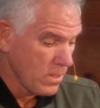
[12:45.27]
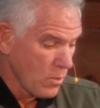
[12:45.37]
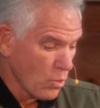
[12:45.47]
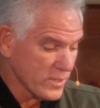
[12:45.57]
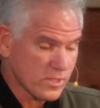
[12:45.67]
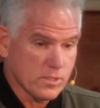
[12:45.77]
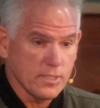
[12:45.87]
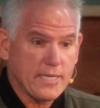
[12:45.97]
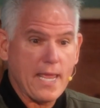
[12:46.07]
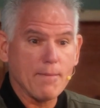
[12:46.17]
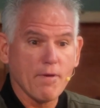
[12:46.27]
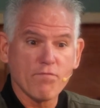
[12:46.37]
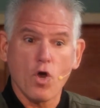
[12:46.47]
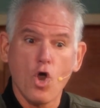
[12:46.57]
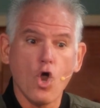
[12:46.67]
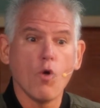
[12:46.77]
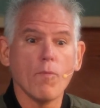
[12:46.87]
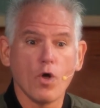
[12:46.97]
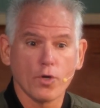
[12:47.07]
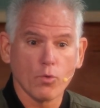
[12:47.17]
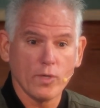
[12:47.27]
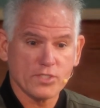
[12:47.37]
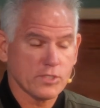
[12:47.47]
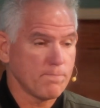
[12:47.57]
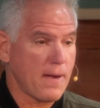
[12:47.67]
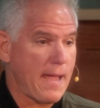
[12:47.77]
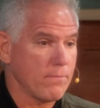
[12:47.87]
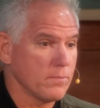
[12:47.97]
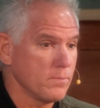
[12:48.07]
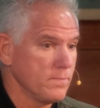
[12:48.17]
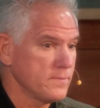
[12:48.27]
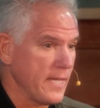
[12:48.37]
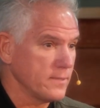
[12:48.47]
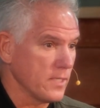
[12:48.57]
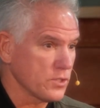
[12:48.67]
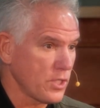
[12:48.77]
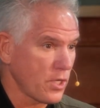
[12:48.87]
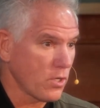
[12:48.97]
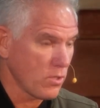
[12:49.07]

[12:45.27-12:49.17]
What's the name of the homeowner? What's the Bible tell us here?